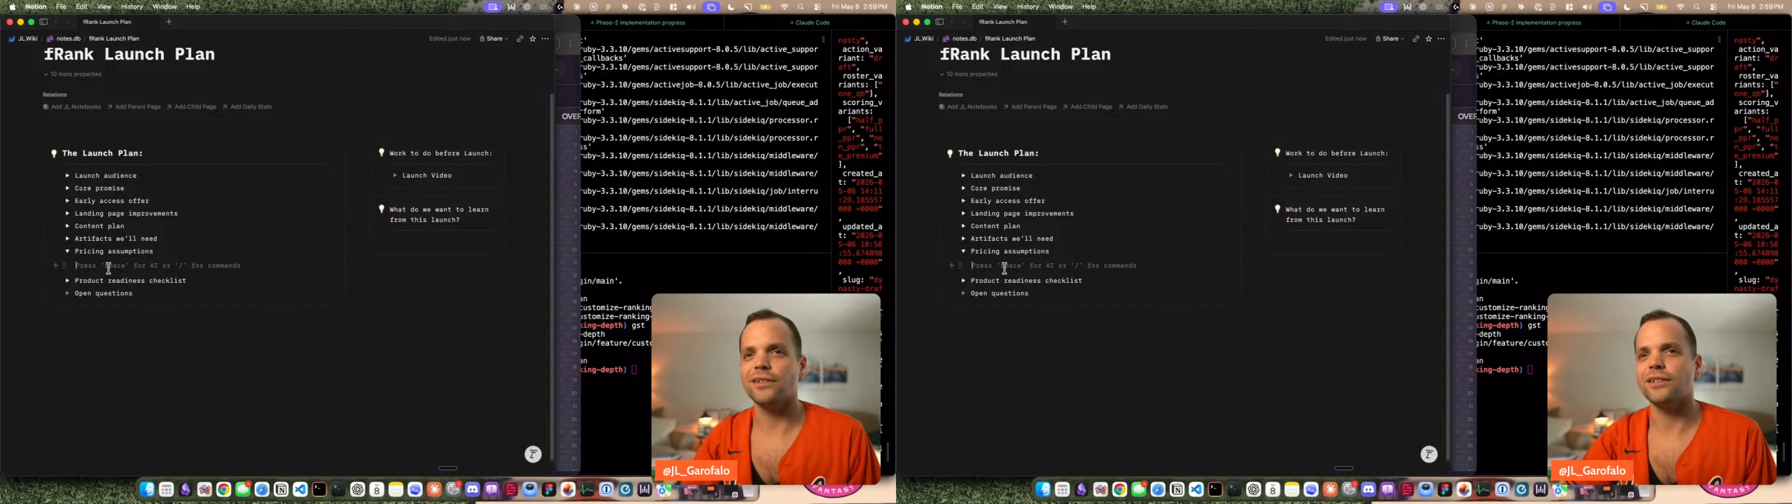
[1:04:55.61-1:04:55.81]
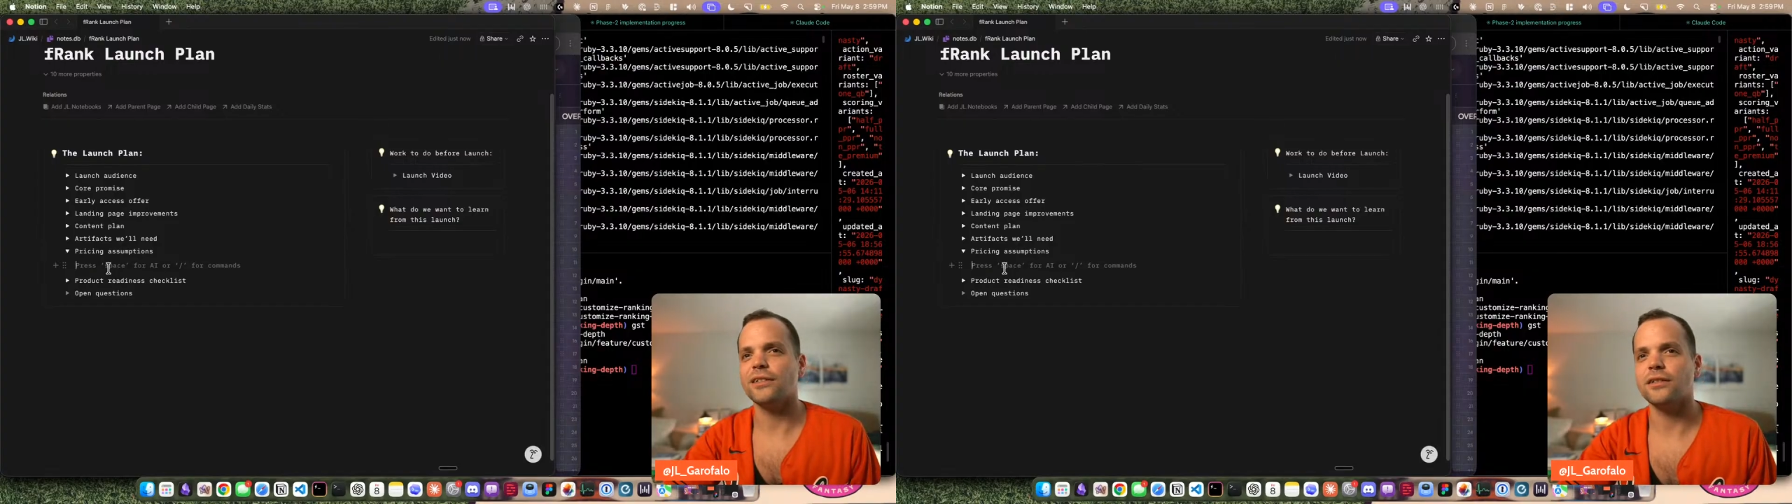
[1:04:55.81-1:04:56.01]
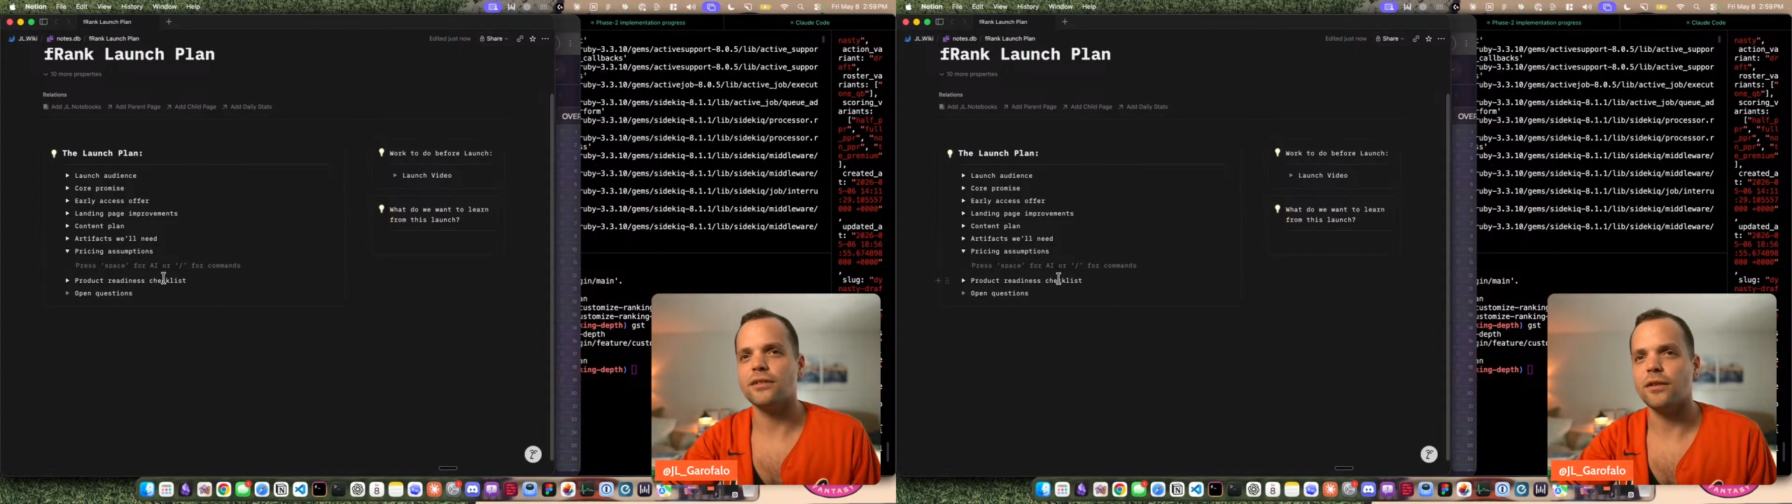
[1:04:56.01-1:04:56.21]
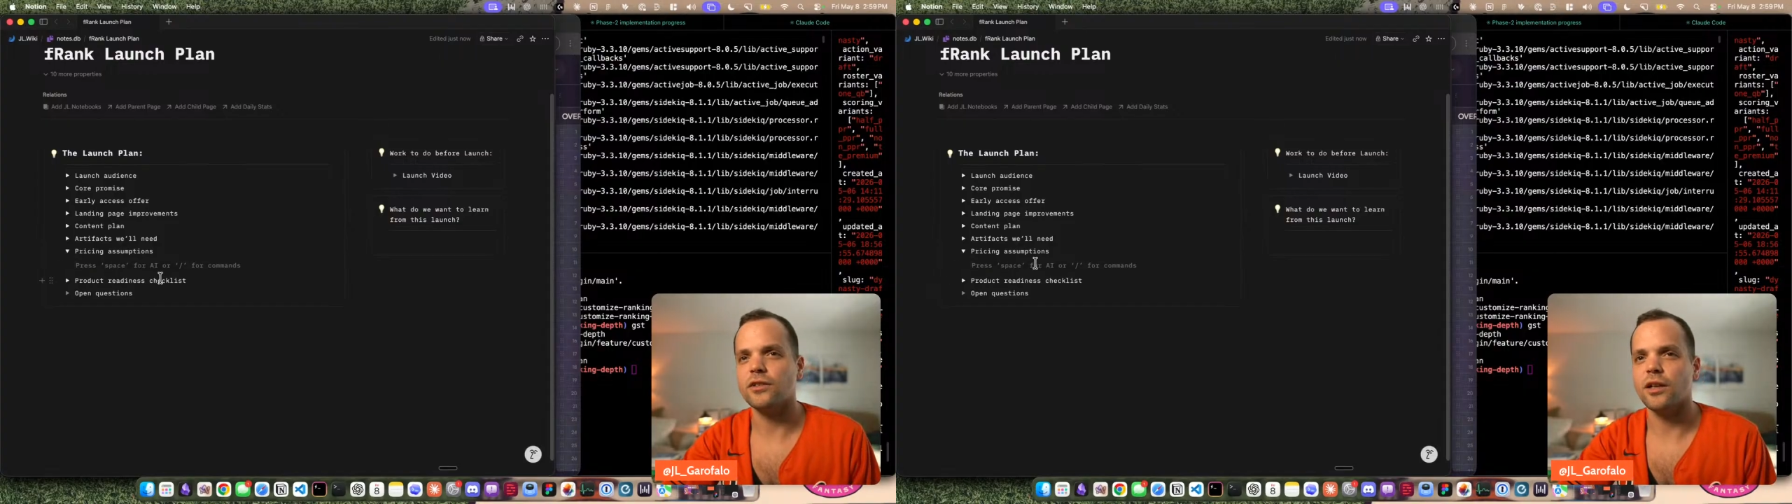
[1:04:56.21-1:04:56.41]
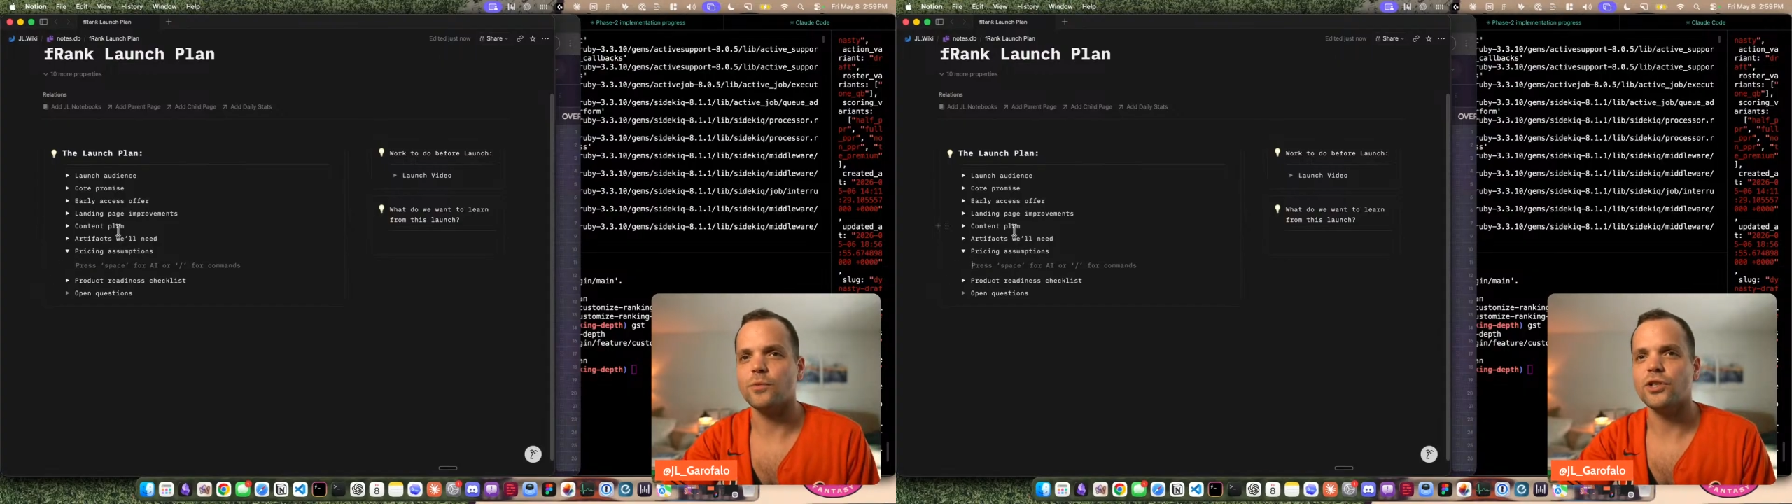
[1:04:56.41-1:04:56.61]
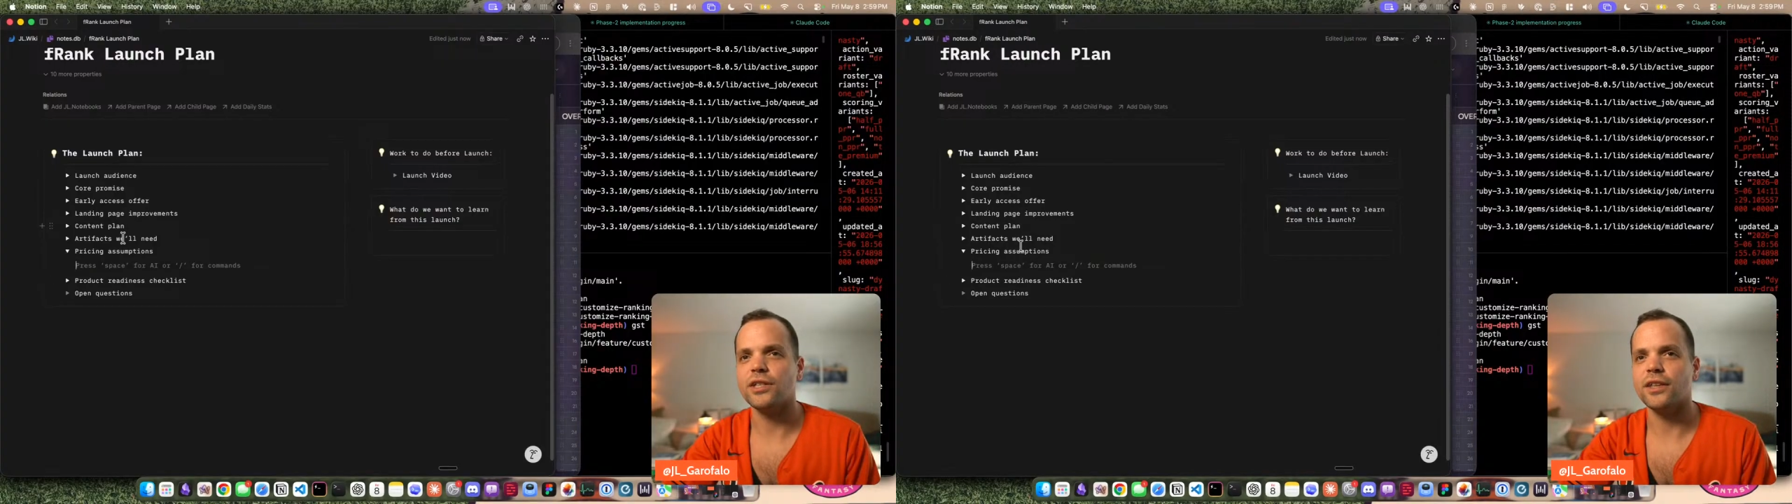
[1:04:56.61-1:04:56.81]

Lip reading: This is assumptions.